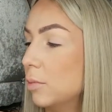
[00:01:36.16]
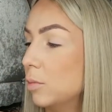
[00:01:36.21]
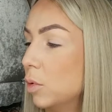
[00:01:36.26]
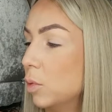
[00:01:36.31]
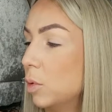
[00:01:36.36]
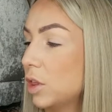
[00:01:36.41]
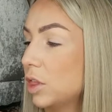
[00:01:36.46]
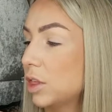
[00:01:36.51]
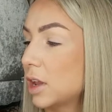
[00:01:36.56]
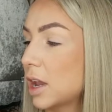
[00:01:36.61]

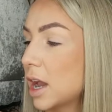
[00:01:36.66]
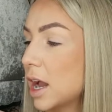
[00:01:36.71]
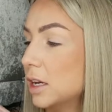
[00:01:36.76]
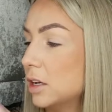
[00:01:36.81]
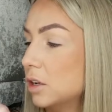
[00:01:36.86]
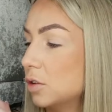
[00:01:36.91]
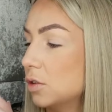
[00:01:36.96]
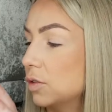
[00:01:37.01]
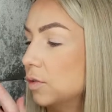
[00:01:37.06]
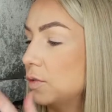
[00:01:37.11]
with the
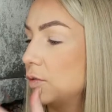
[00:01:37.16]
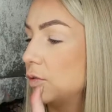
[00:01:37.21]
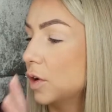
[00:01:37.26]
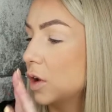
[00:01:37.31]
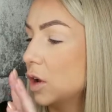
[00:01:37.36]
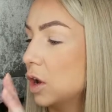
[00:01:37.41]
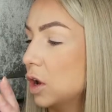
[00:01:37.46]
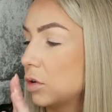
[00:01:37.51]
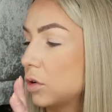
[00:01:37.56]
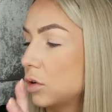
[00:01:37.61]
kind of
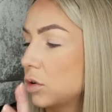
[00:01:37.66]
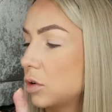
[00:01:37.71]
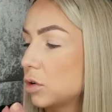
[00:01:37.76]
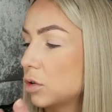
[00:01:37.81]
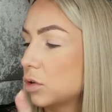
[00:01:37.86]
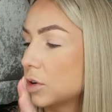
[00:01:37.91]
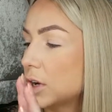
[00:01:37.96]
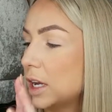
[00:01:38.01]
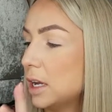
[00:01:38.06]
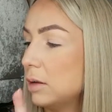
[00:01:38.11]

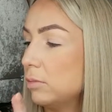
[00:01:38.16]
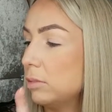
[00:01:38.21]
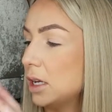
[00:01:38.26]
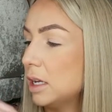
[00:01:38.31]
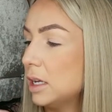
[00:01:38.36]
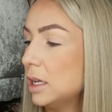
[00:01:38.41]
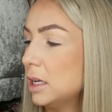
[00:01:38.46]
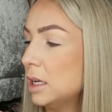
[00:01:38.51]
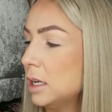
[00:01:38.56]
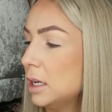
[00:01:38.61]

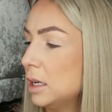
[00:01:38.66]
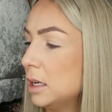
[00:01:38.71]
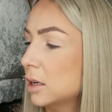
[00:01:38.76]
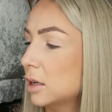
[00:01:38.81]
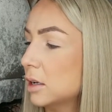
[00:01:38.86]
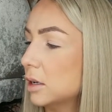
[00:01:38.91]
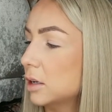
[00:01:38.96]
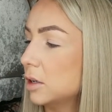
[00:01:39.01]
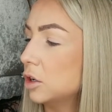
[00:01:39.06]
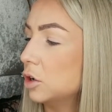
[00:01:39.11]

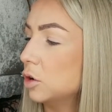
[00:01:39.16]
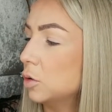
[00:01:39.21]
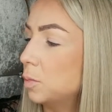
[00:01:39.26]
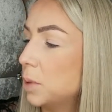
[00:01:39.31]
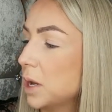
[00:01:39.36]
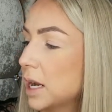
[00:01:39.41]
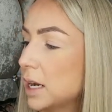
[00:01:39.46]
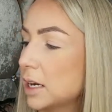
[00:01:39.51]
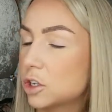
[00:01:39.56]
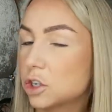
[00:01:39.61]
creamy, you know,
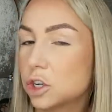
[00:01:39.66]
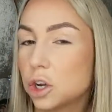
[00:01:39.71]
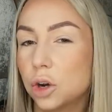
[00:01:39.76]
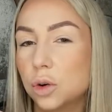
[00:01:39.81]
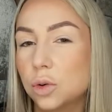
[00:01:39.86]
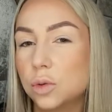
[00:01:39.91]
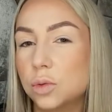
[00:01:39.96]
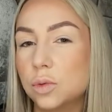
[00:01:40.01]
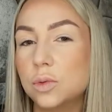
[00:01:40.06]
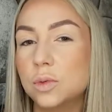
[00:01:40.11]
pink
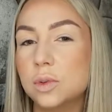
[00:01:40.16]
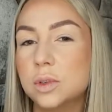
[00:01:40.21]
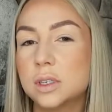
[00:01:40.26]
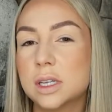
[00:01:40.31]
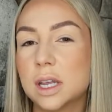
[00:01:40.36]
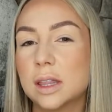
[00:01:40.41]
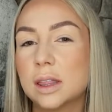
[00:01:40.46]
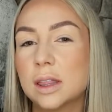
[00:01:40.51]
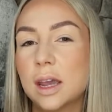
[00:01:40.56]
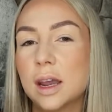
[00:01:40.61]
tones
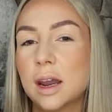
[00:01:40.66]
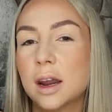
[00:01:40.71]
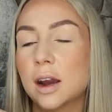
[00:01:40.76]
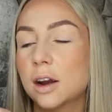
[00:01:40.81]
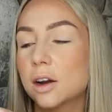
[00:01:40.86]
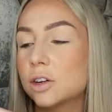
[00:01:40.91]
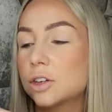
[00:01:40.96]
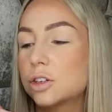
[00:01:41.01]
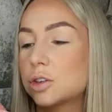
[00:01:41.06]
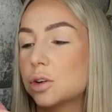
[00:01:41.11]
in
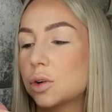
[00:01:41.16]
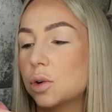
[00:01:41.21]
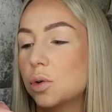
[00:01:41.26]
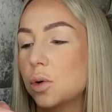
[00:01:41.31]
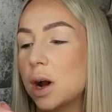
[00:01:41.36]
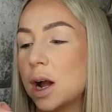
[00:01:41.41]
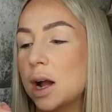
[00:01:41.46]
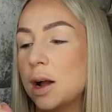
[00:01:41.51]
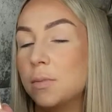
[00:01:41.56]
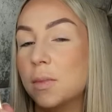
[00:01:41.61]
there.
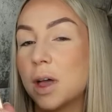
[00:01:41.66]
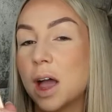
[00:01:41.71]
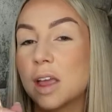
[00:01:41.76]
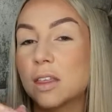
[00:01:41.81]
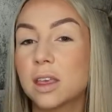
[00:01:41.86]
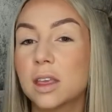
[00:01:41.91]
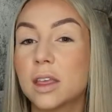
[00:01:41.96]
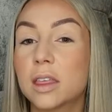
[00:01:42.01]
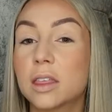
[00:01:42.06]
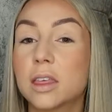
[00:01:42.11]
So I
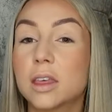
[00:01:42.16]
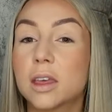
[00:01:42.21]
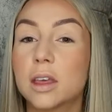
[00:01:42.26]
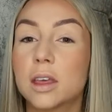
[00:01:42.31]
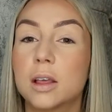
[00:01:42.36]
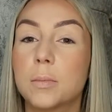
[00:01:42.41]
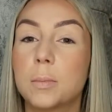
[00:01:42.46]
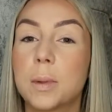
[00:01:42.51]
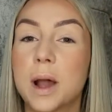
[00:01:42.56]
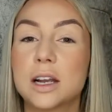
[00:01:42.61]
think
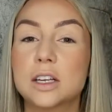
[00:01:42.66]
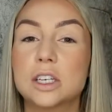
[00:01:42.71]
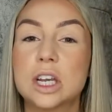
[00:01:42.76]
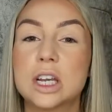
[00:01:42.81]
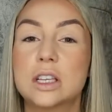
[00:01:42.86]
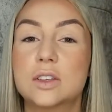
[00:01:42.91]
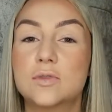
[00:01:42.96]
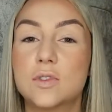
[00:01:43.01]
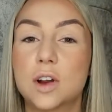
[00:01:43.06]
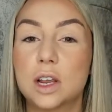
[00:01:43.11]
the
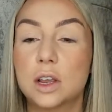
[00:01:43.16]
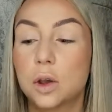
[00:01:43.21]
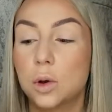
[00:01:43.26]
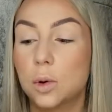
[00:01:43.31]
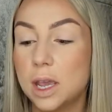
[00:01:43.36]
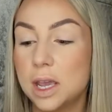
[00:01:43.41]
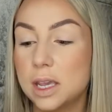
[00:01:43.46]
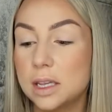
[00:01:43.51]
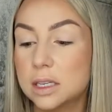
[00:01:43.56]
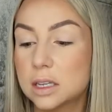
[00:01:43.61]
packaging is very
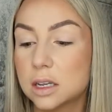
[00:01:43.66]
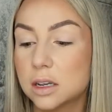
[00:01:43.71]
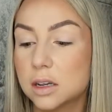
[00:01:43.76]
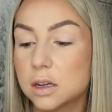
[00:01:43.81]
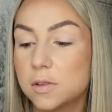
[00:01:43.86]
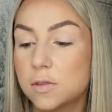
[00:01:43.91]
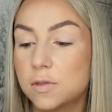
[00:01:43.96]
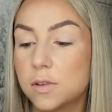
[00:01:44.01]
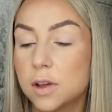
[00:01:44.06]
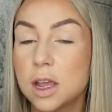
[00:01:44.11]

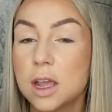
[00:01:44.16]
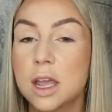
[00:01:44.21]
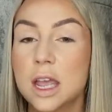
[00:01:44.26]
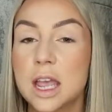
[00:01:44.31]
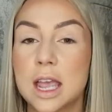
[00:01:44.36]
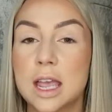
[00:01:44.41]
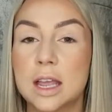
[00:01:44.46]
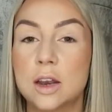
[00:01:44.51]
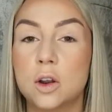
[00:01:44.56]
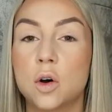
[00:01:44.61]
cohesive.
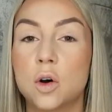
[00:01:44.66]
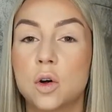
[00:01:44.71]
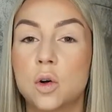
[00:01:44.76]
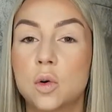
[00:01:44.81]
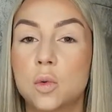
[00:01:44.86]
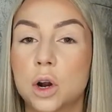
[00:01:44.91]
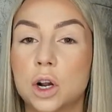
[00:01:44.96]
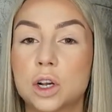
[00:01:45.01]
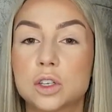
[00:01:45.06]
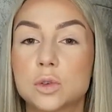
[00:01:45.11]
It all
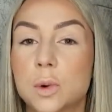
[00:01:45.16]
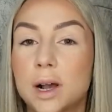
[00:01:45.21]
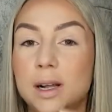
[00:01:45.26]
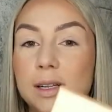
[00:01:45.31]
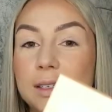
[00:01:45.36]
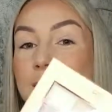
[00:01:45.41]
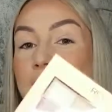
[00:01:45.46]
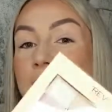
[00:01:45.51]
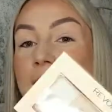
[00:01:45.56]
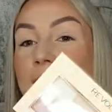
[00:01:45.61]
works well
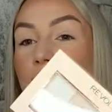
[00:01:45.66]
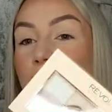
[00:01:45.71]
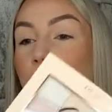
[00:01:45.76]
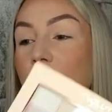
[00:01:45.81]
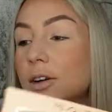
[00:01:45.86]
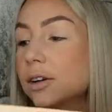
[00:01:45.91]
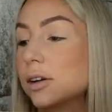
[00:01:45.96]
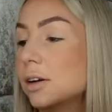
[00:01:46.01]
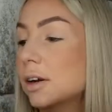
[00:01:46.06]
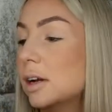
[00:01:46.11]

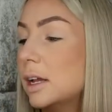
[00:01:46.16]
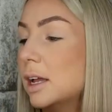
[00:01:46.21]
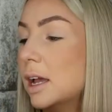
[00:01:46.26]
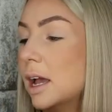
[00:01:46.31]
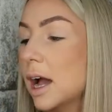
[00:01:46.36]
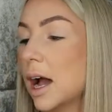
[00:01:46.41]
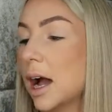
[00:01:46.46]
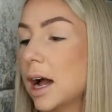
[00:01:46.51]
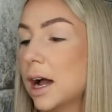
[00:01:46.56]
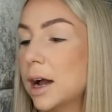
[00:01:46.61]
together.
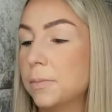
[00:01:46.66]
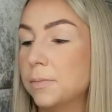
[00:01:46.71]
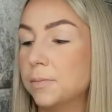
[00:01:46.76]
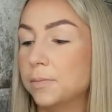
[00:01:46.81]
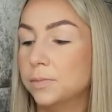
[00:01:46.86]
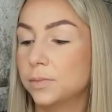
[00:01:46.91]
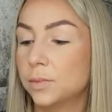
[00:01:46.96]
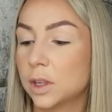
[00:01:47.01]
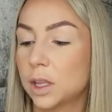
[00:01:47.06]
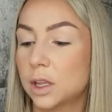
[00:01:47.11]

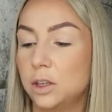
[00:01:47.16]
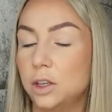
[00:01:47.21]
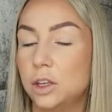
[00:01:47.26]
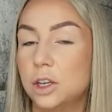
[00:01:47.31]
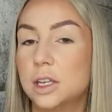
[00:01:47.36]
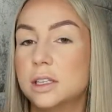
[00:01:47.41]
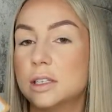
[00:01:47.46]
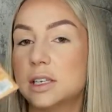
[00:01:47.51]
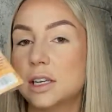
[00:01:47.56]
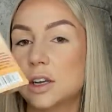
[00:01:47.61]
You
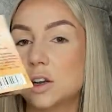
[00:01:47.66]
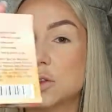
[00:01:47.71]
can see